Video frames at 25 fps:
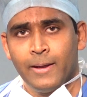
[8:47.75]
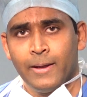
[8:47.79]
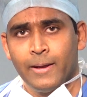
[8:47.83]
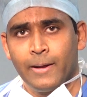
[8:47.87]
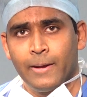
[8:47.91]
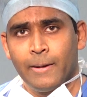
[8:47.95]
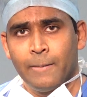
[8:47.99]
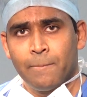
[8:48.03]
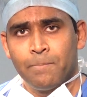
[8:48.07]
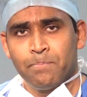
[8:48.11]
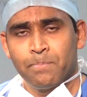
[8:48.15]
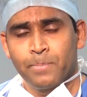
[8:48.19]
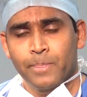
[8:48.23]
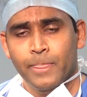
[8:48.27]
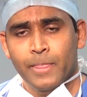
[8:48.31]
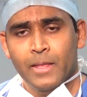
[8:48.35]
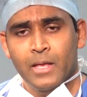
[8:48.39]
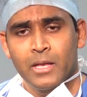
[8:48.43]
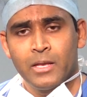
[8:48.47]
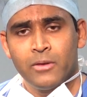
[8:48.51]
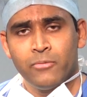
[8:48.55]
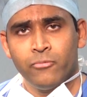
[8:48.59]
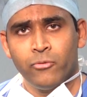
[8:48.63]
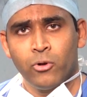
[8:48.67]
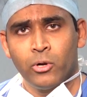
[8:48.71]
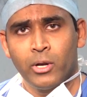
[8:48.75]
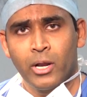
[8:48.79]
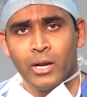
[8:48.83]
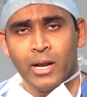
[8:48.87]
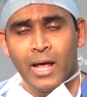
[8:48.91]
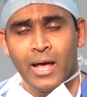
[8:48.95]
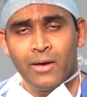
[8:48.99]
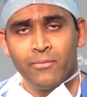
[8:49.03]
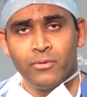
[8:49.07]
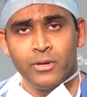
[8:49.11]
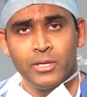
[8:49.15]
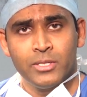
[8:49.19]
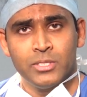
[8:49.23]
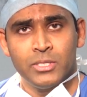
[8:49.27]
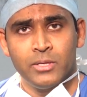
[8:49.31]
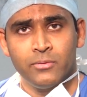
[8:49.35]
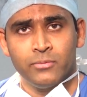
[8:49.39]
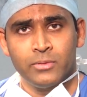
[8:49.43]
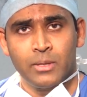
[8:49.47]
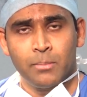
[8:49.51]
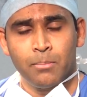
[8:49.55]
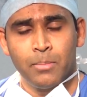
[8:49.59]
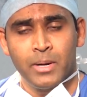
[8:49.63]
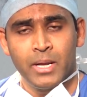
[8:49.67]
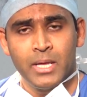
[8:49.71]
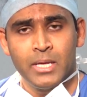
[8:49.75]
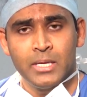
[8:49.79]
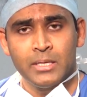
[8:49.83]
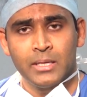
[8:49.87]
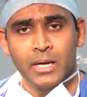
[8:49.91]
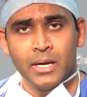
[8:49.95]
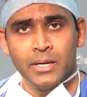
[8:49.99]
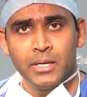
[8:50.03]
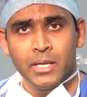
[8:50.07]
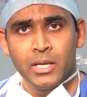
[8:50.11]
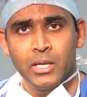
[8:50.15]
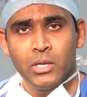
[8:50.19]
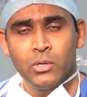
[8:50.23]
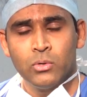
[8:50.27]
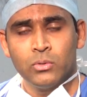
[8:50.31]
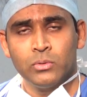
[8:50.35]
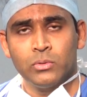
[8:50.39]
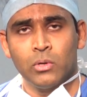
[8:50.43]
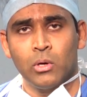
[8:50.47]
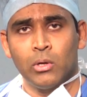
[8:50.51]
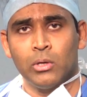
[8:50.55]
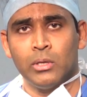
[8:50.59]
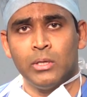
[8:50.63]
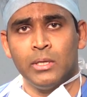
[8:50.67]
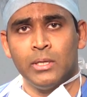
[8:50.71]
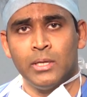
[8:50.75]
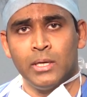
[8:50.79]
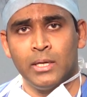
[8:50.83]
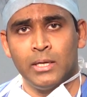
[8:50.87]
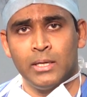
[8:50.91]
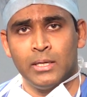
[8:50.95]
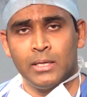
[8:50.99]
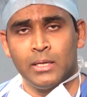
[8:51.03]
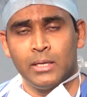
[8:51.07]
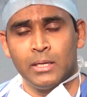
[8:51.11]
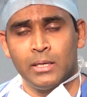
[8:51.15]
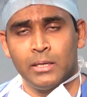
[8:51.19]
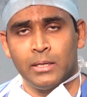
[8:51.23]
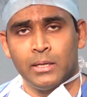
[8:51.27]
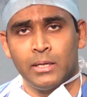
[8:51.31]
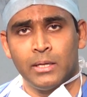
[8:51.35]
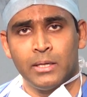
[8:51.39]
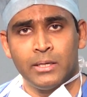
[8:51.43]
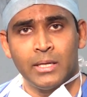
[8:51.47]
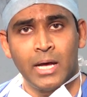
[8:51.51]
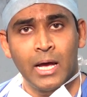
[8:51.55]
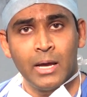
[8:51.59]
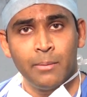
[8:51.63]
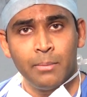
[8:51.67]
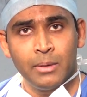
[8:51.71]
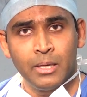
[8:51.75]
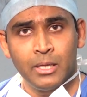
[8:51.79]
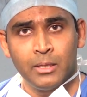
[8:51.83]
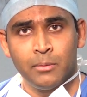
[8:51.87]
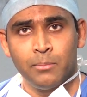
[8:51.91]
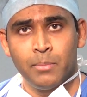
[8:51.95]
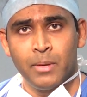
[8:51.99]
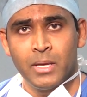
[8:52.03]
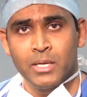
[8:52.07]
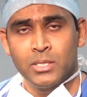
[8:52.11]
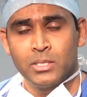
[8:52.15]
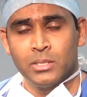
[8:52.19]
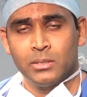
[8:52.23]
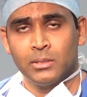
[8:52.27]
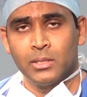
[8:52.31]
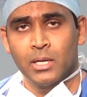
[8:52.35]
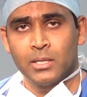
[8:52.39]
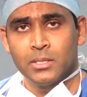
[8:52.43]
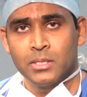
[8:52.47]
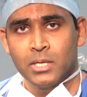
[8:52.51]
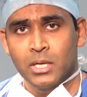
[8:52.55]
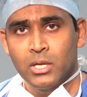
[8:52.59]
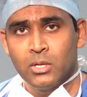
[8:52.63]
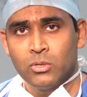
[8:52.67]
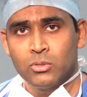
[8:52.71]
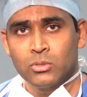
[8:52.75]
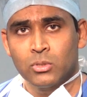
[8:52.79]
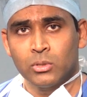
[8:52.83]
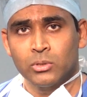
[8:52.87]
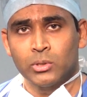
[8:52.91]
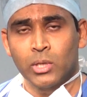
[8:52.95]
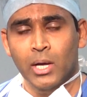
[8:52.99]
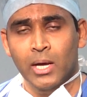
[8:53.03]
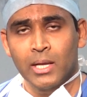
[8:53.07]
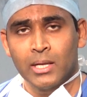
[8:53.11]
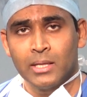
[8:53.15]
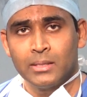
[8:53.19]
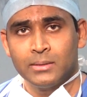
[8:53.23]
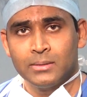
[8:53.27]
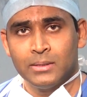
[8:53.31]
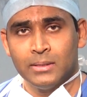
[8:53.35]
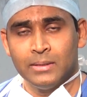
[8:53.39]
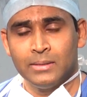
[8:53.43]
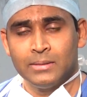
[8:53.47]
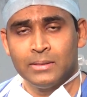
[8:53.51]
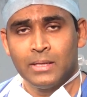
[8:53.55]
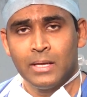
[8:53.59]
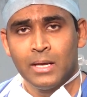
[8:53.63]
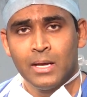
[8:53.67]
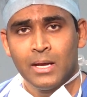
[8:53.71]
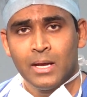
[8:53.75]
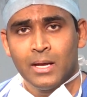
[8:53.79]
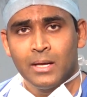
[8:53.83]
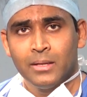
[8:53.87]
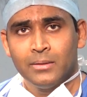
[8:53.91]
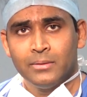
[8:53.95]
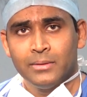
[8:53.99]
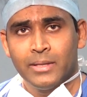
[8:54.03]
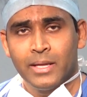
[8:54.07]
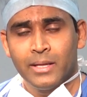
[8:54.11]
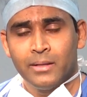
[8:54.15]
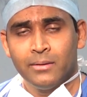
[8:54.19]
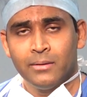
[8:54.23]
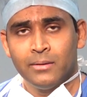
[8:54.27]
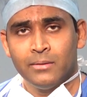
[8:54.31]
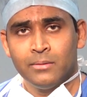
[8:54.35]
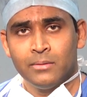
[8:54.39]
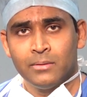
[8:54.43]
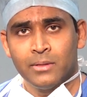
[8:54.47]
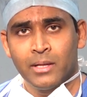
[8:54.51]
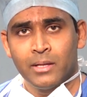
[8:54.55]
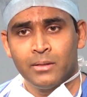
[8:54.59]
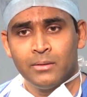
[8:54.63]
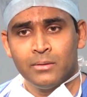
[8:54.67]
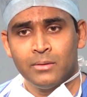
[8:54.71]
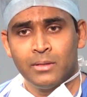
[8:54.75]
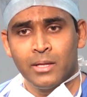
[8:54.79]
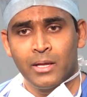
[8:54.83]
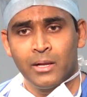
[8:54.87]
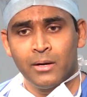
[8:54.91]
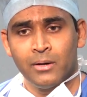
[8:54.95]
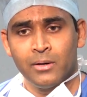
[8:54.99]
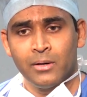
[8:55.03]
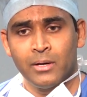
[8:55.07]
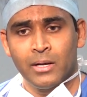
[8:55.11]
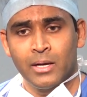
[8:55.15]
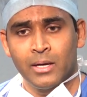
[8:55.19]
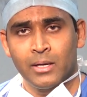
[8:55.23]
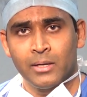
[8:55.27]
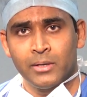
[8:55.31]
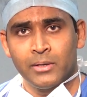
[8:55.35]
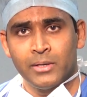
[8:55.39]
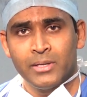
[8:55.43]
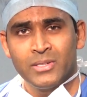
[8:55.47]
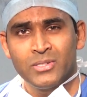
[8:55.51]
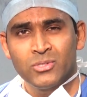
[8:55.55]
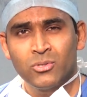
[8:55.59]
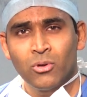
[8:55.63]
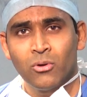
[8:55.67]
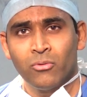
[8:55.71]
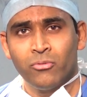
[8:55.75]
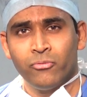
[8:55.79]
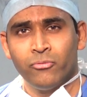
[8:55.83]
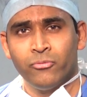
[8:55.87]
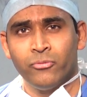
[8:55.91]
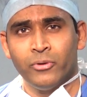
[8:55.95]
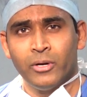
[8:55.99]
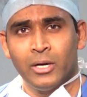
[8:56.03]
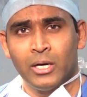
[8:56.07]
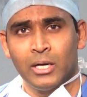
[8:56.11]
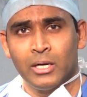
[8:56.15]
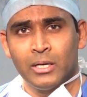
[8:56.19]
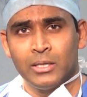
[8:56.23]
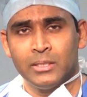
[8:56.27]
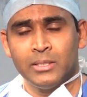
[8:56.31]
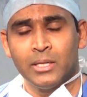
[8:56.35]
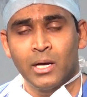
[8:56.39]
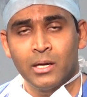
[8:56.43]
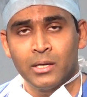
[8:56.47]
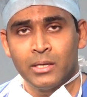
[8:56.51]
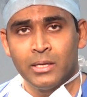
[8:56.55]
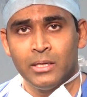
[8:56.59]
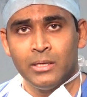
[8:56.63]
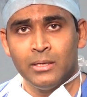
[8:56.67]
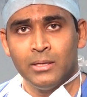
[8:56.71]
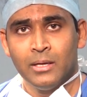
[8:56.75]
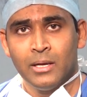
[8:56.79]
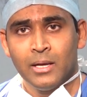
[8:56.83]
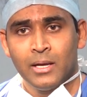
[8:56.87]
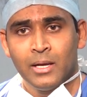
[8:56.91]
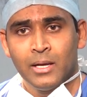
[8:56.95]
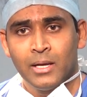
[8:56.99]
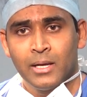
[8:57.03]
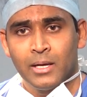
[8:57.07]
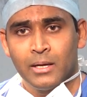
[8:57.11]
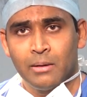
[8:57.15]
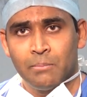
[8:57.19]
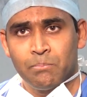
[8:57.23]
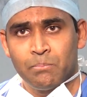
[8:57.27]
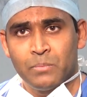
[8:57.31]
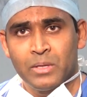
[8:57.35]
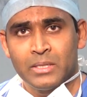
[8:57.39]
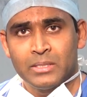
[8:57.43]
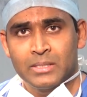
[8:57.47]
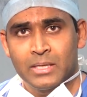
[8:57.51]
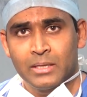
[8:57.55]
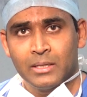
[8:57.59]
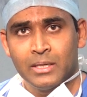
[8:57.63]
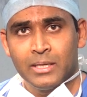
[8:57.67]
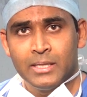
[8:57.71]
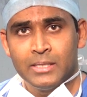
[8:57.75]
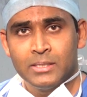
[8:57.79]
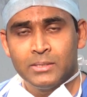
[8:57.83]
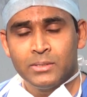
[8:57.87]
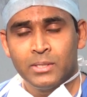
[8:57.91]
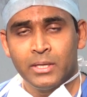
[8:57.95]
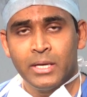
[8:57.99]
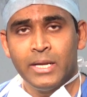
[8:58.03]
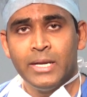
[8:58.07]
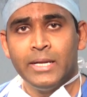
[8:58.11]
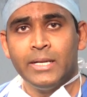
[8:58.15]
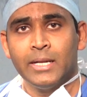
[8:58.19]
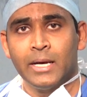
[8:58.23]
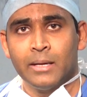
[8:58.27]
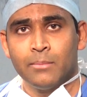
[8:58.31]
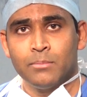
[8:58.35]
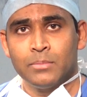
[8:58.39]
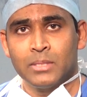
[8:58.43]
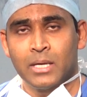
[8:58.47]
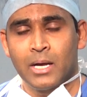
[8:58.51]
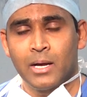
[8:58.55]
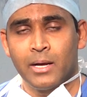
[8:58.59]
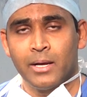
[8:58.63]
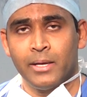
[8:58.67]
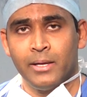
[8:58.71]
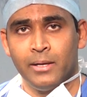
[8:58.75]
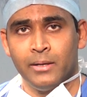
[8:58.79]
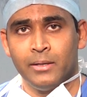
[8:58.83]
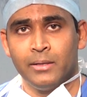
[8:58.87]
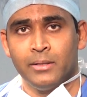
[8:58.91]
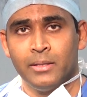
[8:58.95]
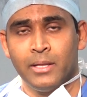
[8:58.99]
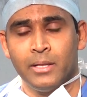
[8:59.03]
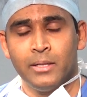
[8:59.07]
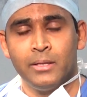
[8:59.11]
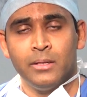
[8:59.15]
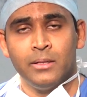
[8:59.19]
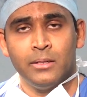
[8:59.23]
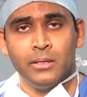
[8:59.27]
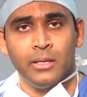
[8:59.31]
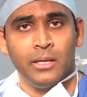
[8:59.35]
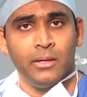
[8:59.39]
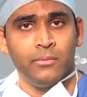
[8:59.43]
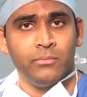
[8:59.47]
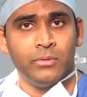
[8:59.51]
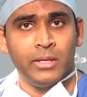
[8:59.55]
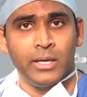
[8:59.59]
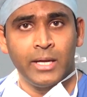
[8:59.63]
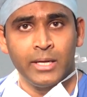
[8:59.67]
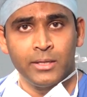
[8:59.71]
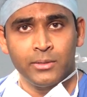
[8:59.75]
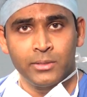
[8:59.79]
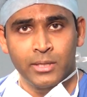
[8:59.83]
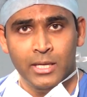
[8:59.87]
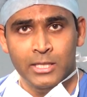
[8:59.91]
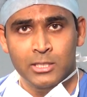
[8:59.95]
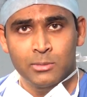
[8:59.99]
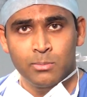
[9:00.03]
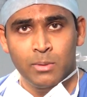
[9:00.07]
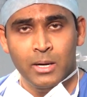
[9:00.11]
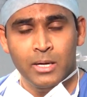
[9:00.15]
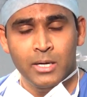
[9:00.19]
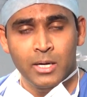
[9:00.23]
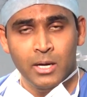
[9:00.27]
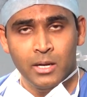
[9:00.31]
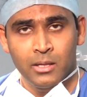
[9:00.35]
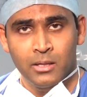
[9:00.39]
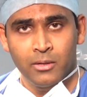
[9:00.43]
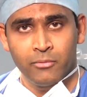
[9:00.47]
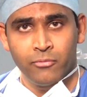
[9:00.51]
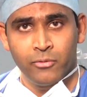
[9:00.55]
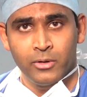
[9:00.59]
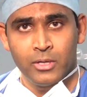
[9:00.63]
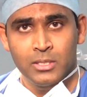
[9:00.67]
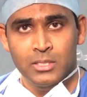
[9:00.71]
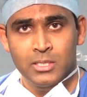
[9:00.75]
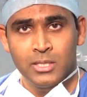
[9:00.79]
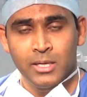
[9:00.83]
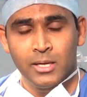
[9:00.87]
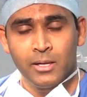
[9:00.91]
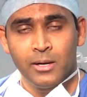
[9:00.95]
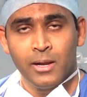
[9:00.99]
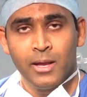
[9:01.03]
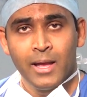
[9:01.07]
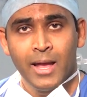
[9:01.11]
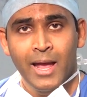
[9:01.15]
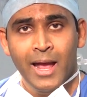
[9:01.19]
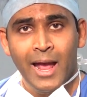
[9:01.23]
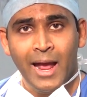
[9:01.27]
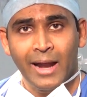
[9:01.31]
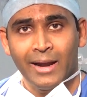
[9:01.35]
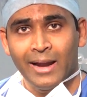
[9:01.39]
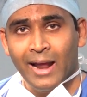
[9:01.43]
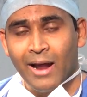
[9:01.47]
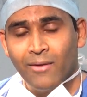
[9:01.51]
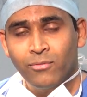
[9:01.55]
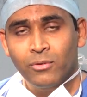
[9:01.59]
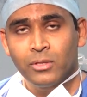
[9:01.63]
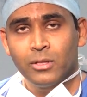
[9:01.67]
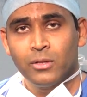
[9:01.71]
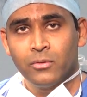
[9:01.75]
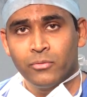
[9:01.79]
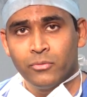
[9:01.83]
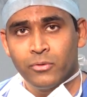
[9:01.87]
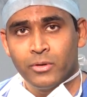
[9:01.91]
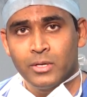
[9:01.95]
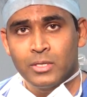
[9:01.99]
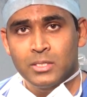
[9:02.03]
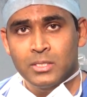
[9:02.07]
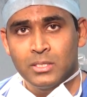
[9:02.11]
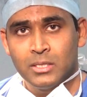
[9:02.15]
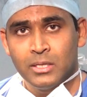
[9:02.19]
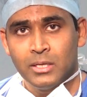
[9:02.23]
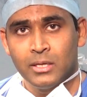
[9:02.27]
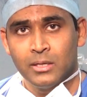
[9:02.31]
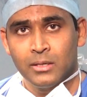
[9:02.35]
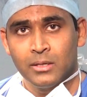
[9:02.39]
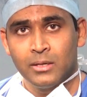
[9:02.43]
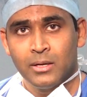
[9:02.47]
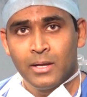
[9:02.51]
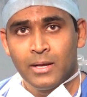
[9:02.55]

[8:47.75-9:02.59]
Um, if on an average, if somebody continues on uh, diabetic patient continues on dialysis, then, then their uh, risk of uh, dying um, is at least three times higher than if they get transplanted in the first year. And after the first year,